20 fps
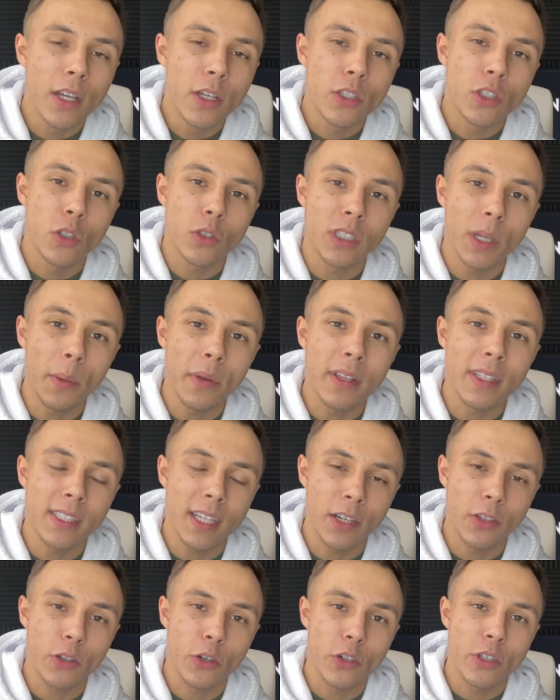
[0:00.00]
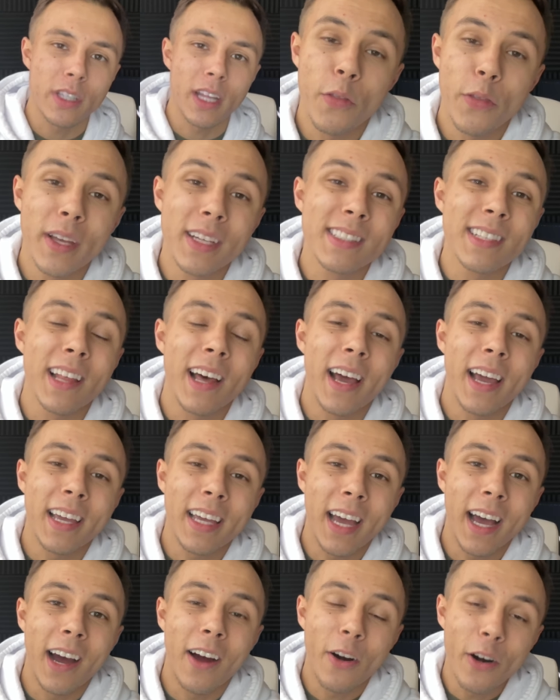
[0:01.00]
So some of the sectors are things
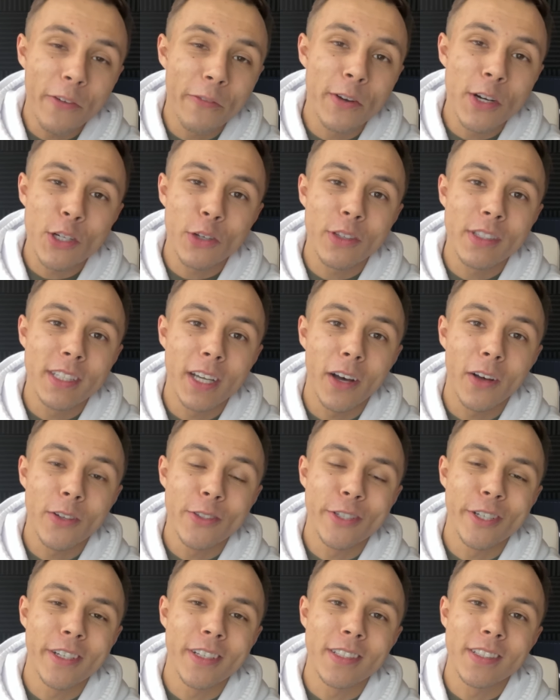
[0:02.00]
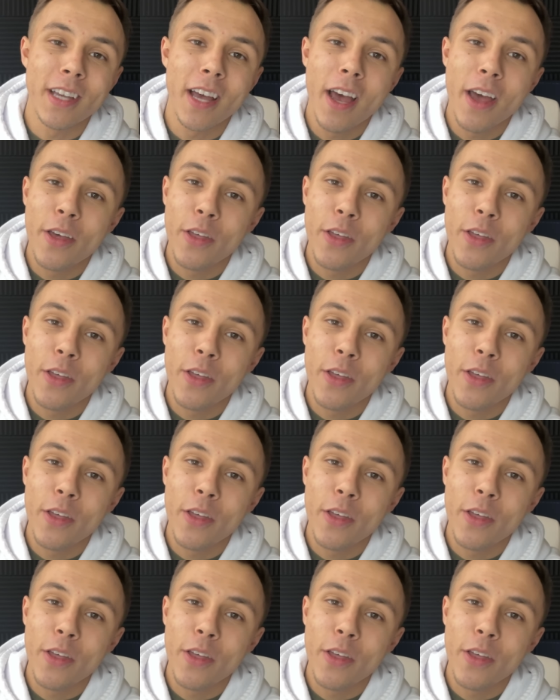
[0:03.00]
like artificial intelligence,